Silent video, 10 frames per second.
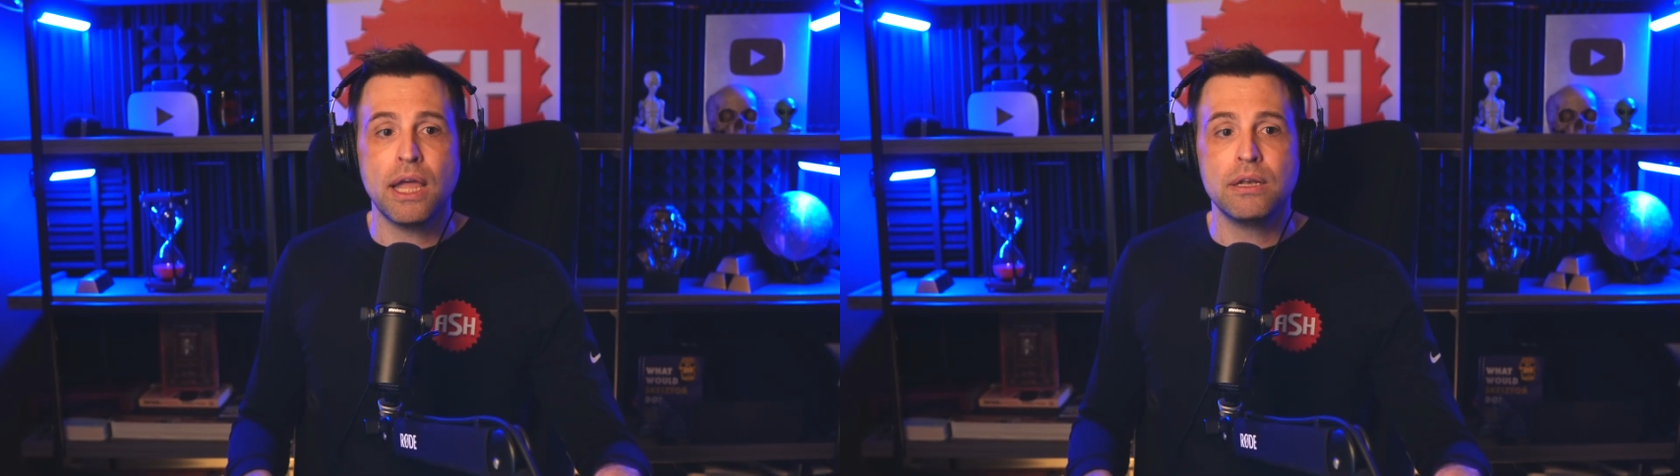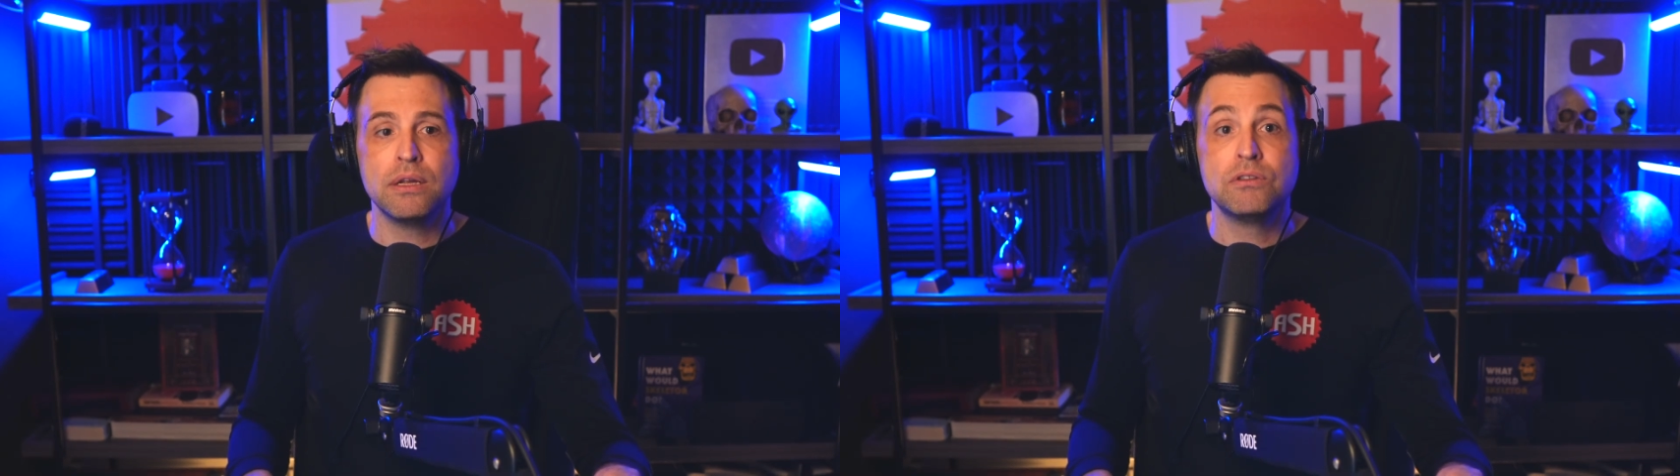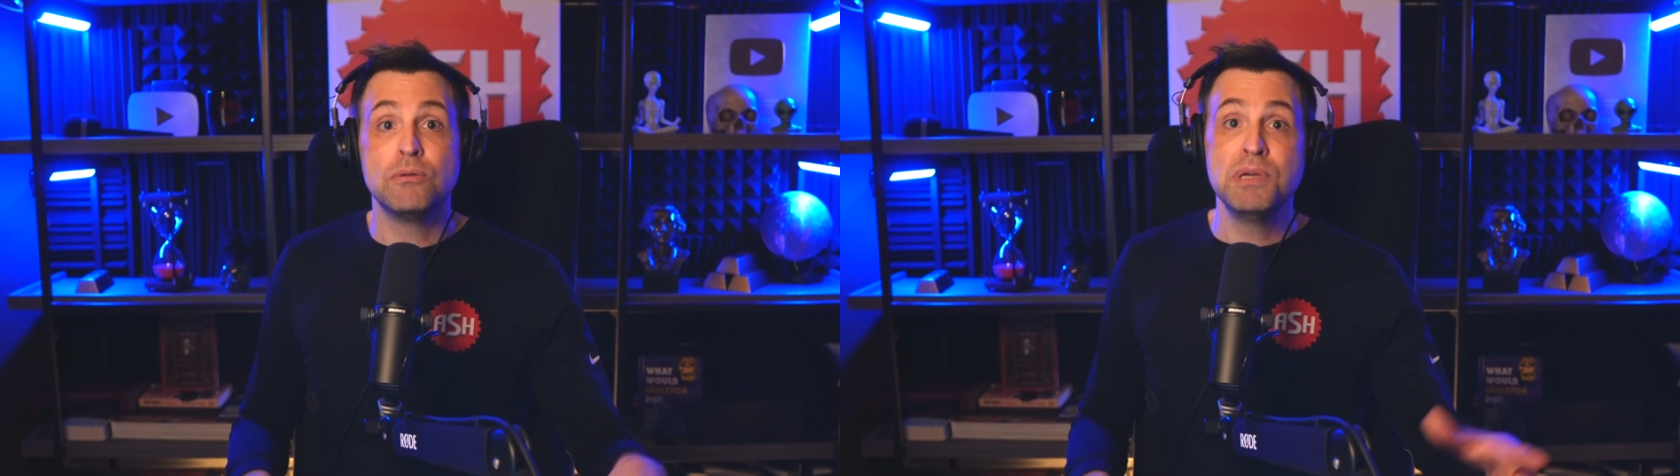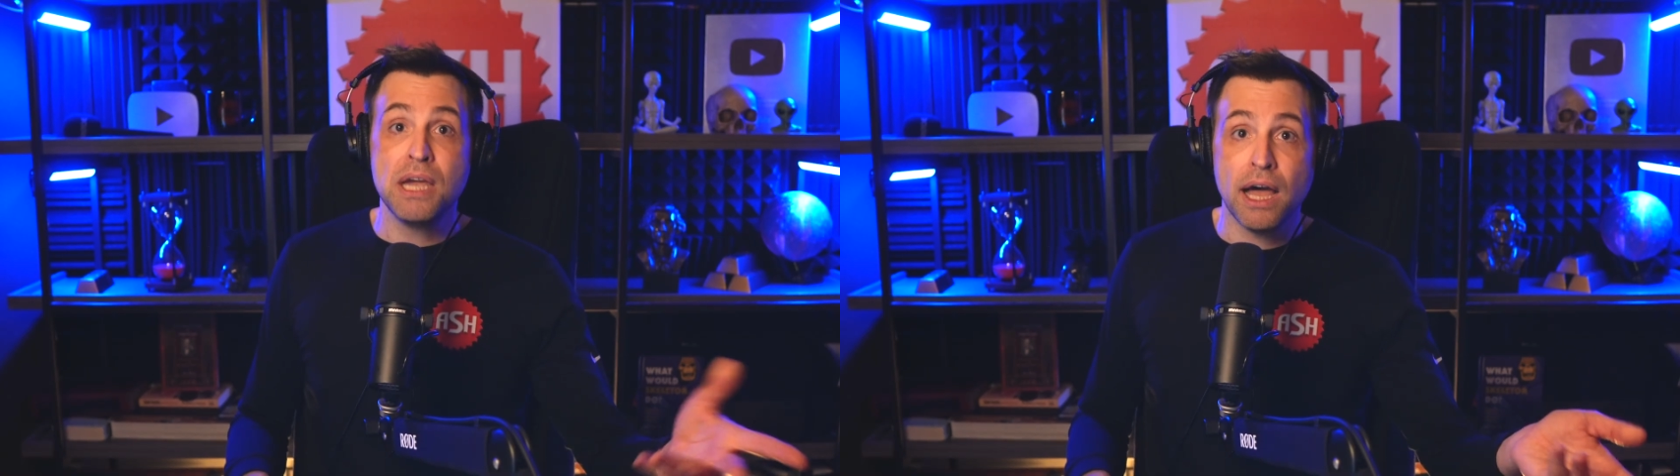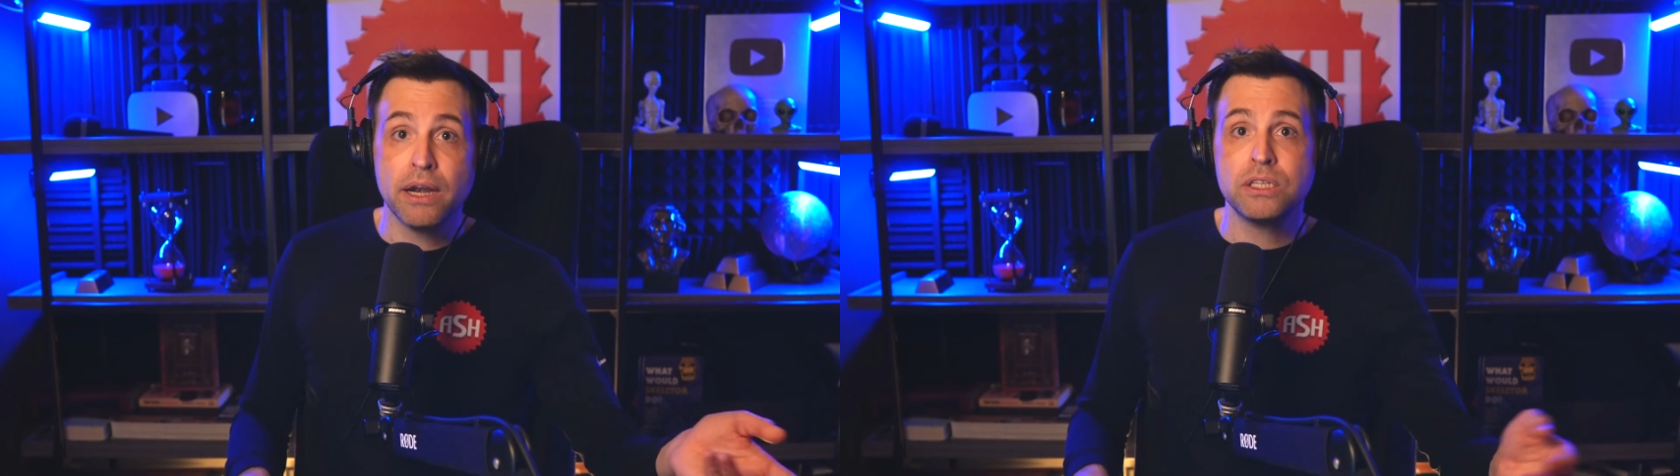and to be
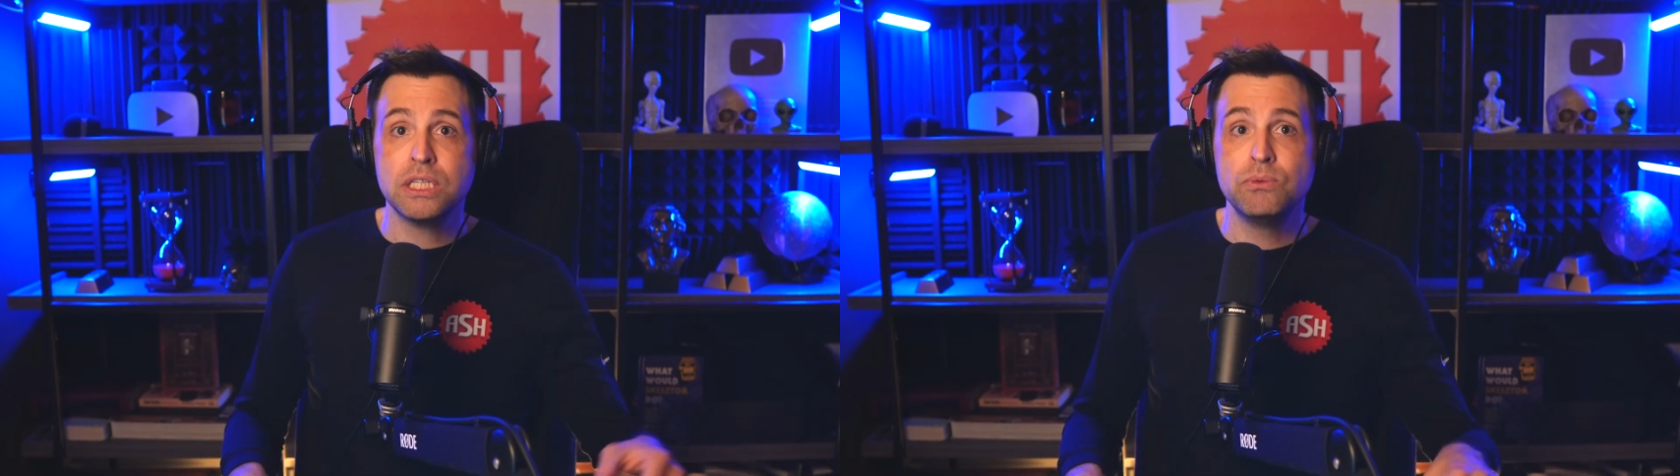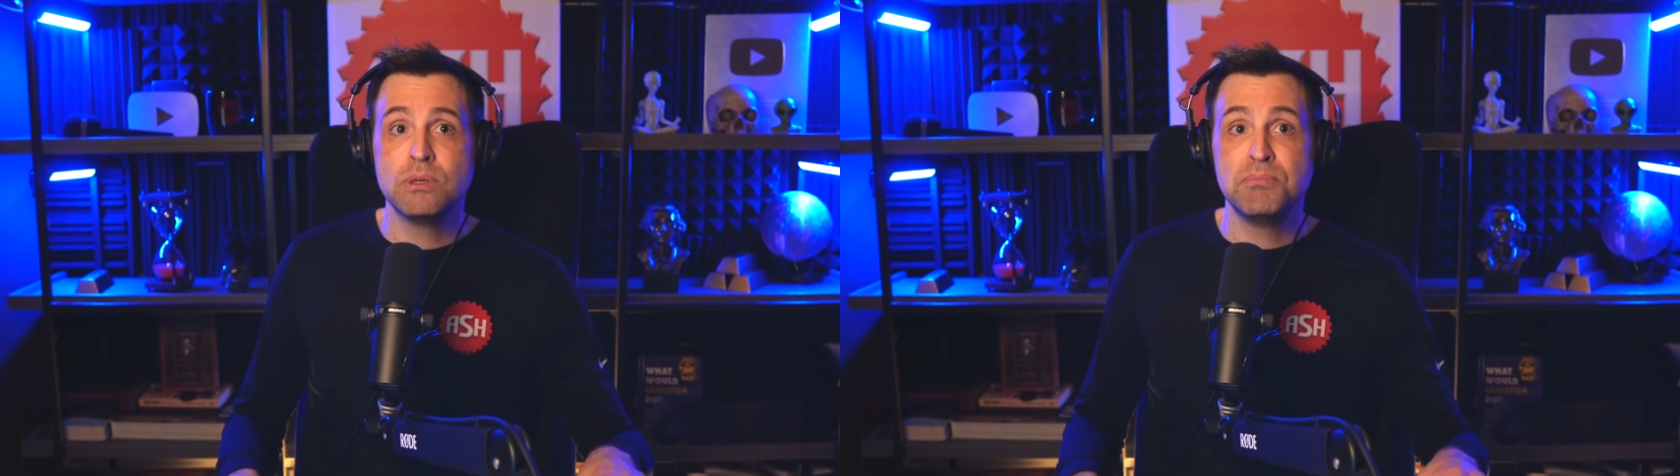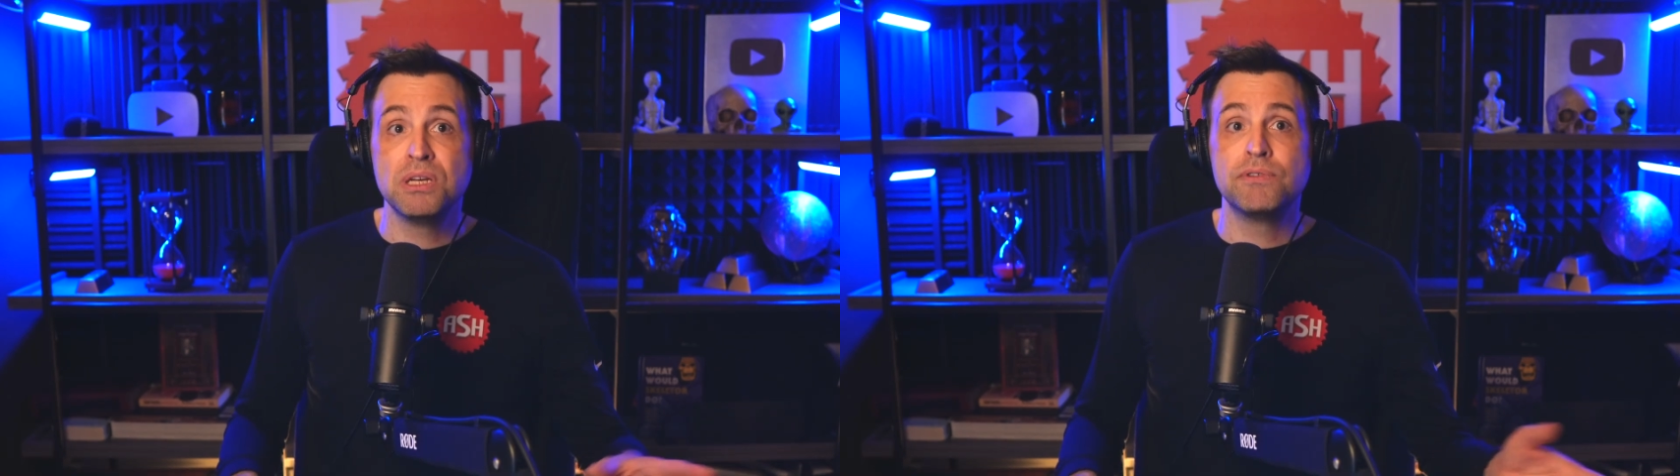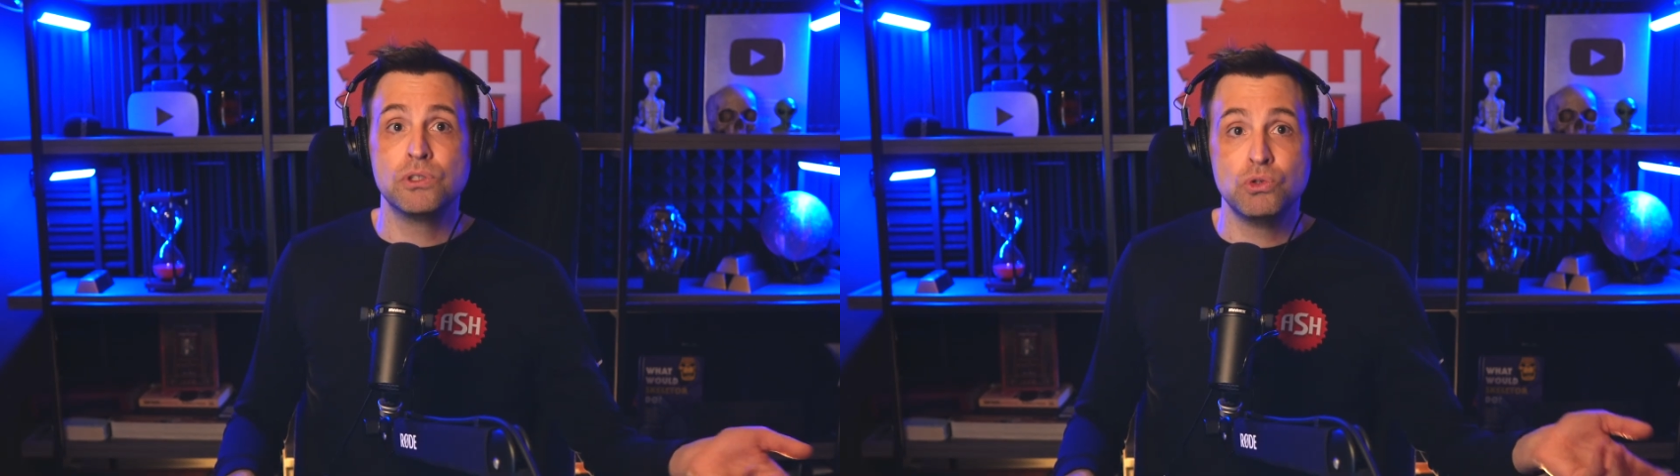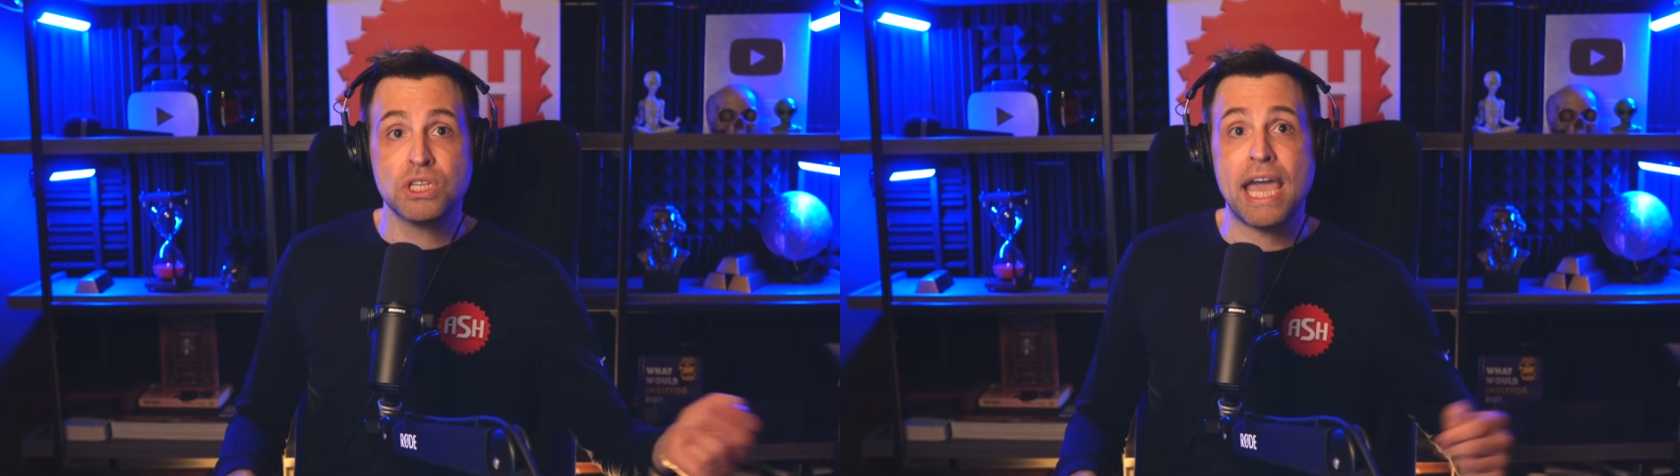honest, he was a bit of a
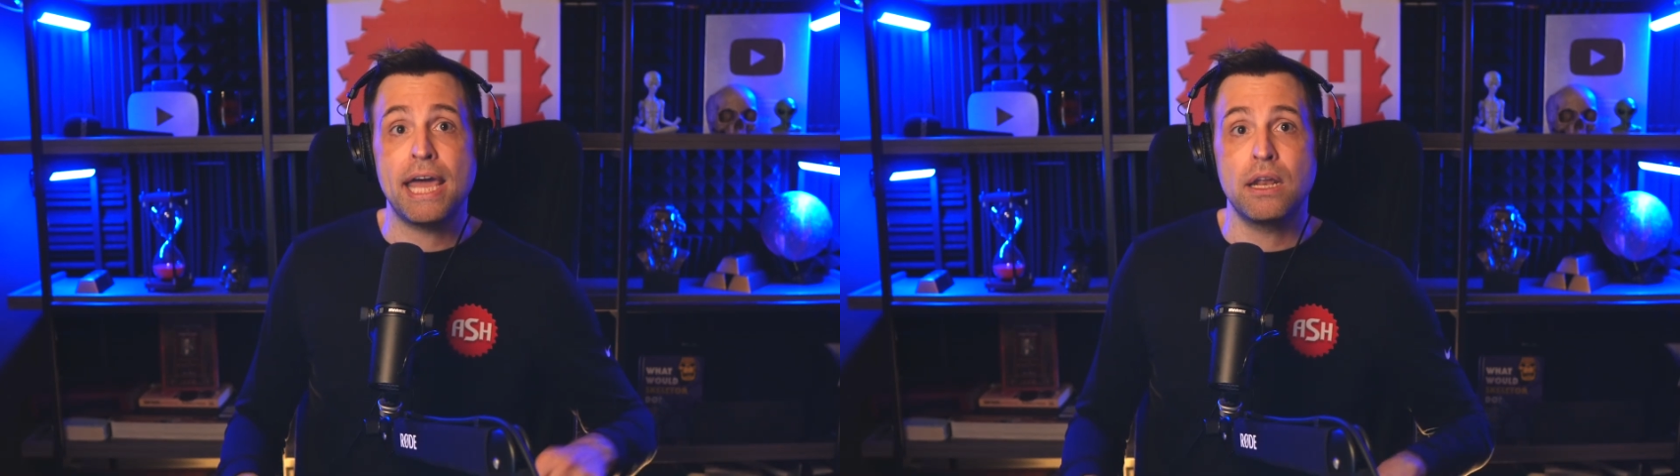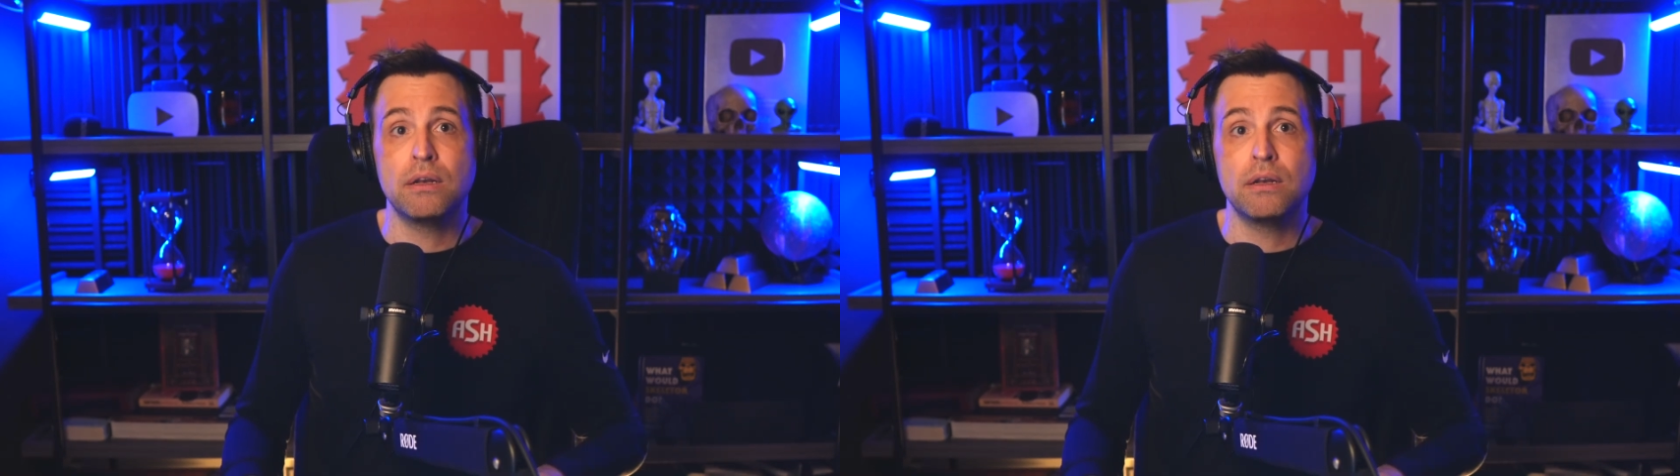loose cannon.